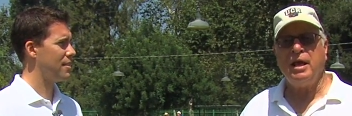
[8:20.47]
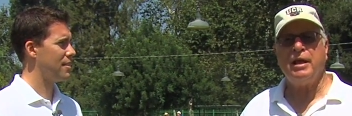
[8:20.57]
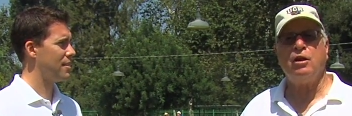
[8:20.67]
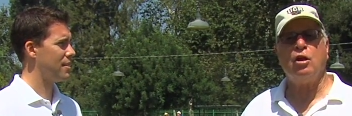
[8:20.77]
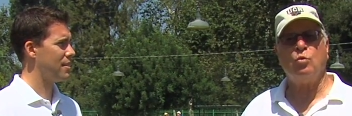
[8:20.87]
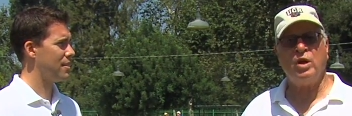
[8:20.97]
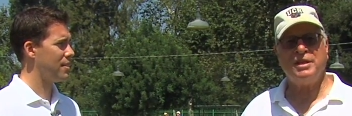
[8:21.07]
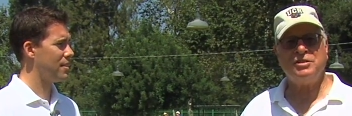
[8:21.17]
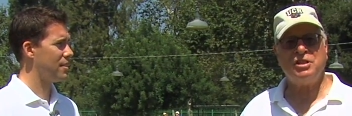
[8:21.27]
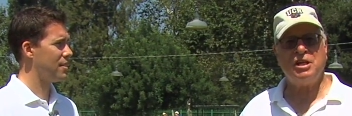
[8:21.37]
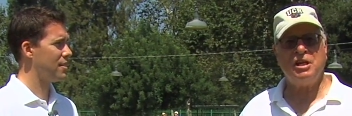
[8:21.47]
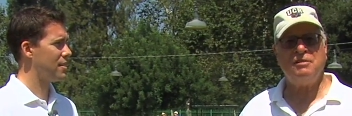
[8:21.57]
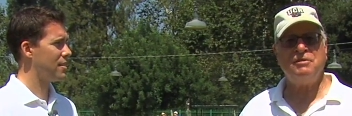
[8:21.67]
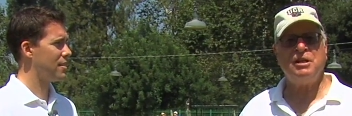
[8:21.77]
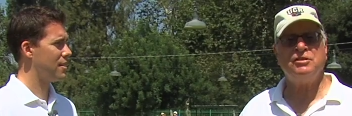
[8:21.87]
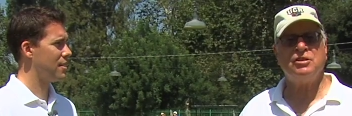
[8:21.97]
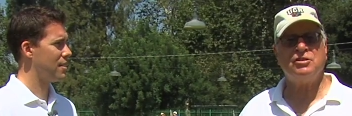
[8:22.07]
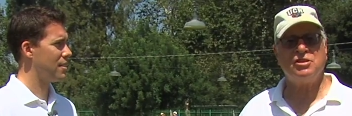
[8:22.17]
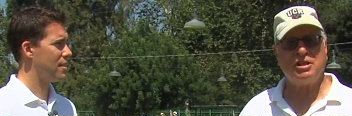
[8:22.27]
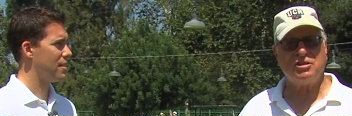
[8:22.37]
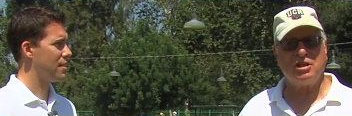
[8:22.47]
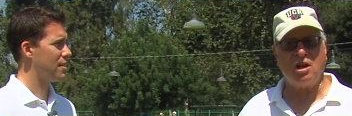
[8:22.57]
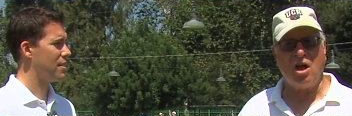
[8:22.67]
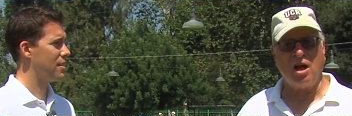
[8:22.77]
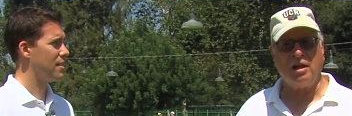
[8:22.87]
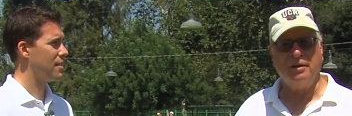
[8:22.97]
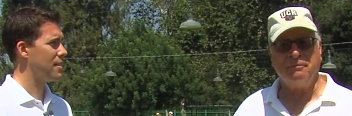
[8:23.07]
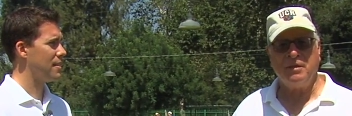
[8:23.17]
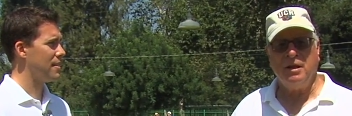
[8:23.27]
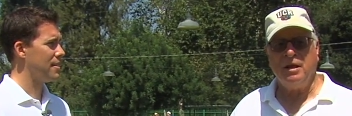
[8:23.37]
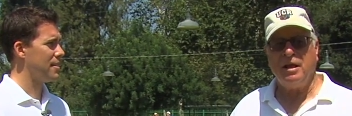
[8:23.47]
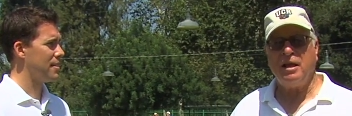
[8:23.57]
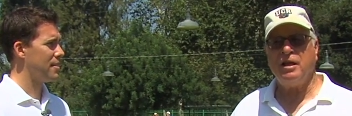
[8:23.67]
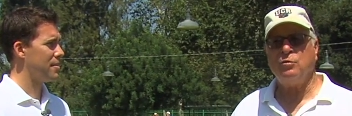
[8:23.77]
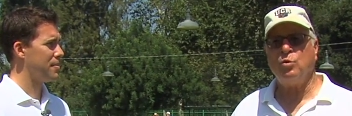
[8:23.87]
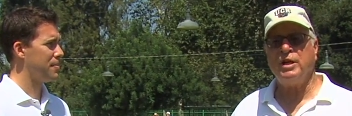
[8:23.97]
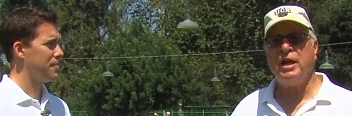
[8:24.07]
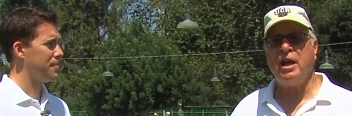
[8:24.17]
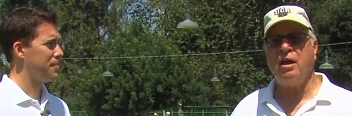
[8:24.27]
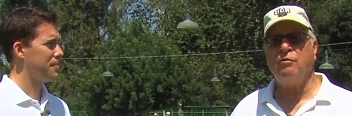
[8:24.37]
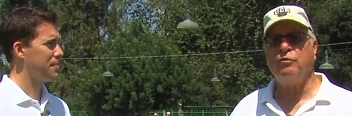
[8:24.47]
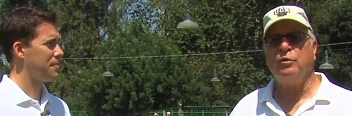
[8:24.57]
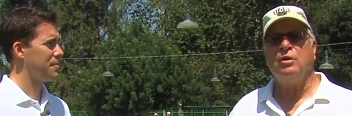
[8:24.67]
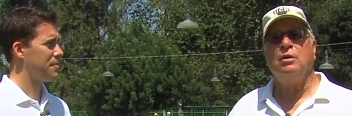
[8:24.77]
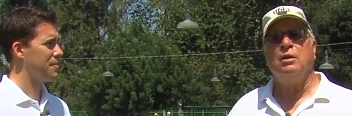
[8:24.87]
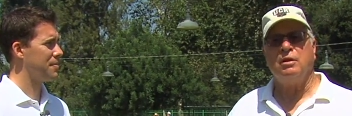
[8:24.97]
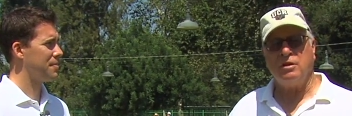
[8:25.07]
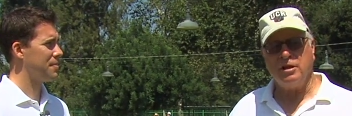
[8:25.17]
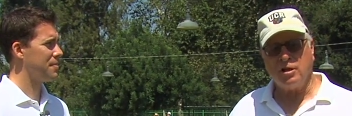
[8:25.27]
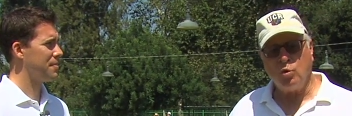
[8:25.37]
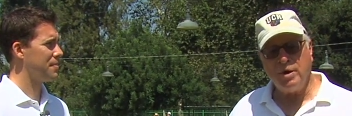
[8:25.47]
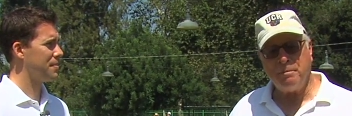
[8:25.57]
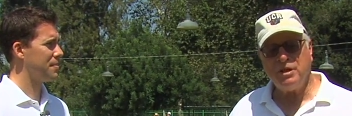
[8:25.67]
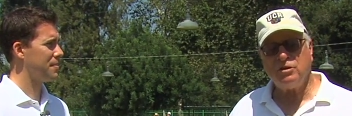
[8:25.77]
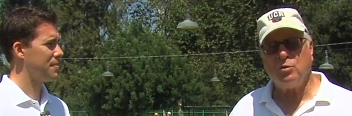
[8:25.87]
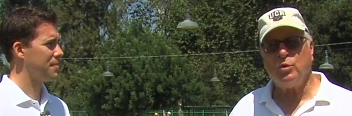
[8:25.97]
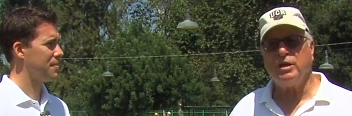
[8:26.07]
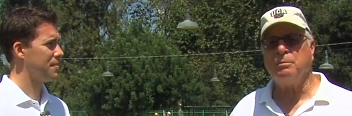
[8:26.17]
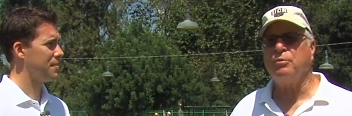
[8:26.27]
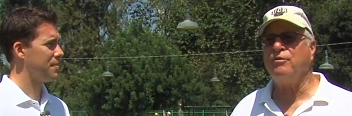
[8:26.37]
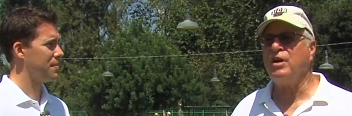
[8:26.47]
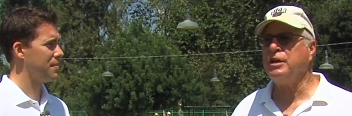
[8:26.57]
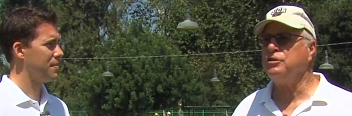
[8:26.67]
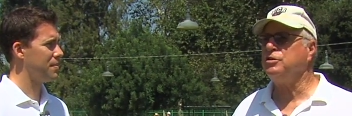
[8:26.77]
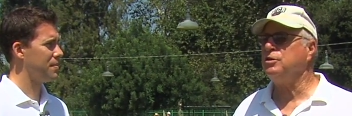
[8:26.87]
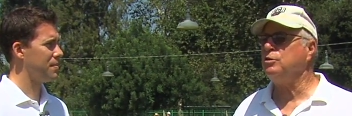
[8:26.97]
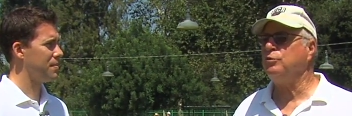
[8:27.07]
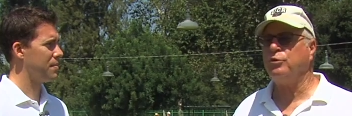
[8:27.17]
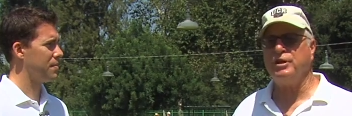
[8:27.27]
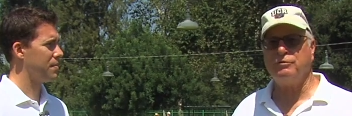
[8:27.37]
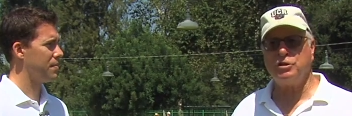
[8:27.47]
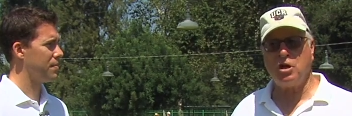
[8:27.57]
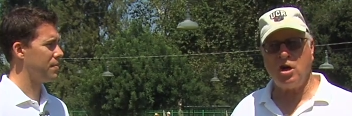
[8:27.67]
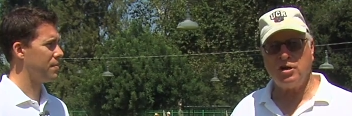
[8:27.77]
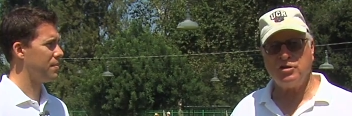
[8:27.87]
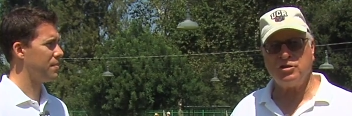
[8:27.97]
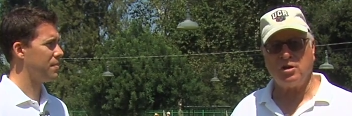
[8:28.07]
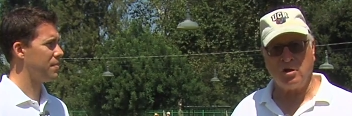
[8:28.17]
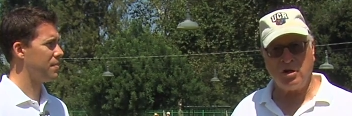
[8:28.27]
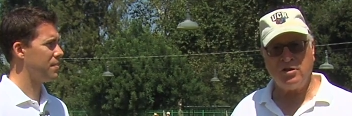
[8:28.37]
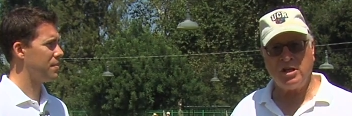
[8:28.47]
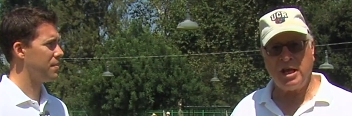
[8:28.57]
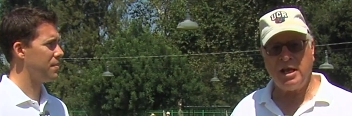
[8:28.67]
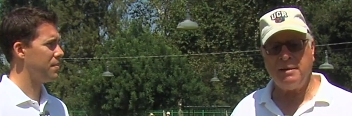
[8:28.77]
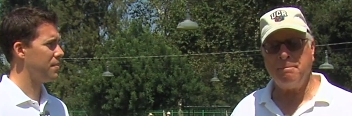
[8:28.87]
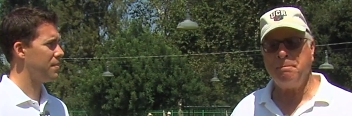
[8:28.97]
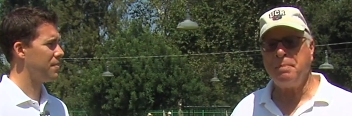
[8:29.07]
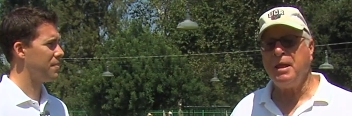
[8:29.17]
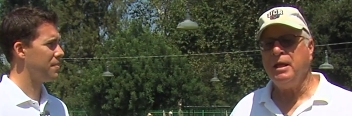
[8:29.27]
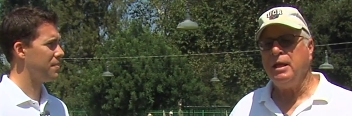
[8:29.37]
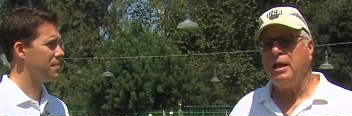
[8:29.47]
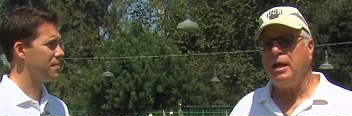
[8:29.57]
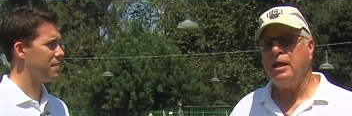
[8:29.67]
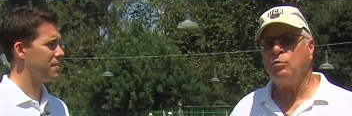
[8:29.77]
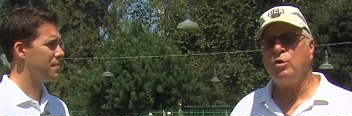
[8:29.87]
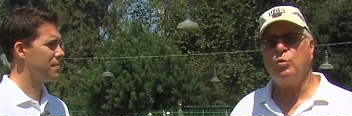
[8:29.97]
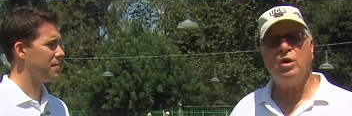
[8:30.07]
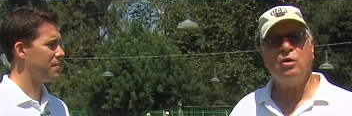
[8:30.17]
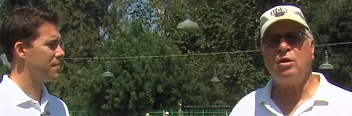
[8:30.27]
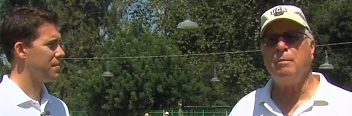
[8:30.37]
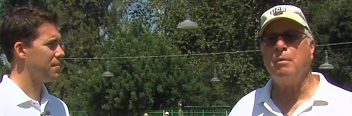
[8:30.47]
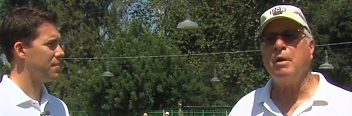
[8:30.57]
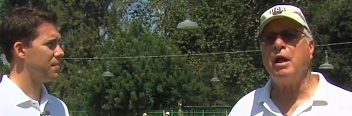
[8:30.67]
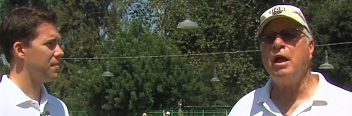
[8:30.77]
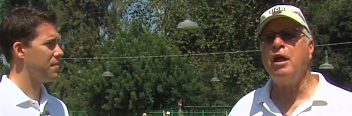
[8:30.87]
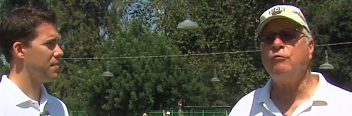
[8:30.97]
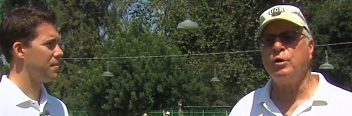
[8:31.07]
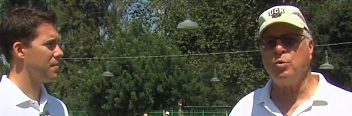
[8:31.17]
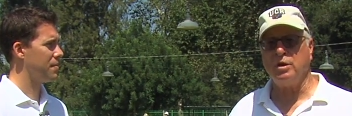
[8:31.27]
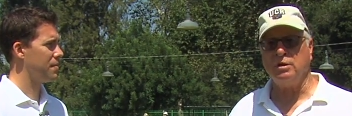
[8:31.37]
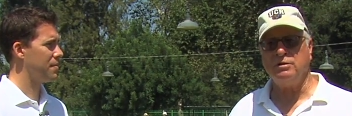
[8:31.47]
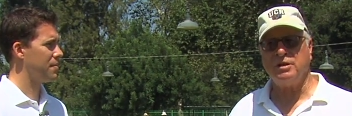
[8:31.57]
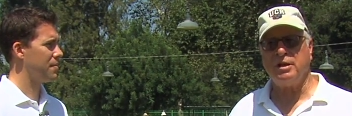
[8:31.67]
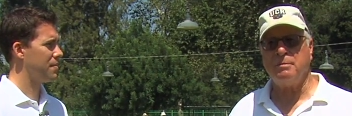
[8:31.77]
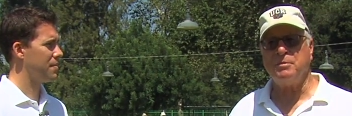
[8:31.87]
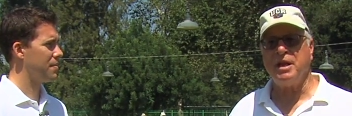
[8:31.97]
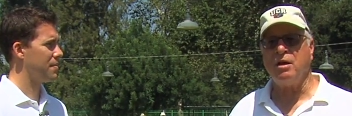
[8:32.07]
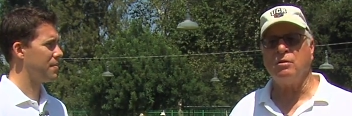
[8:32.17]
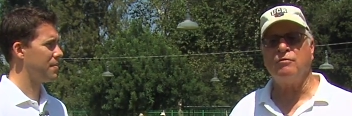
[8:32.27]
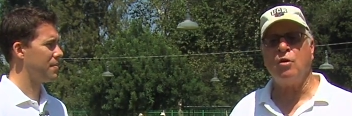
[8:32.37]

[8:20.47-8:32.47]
Speaker 1: and on Wednesday evenings at 6 o'clock. And we have the equipment that we can provide to you free of charge to learn the game. And we welcome everyone to come down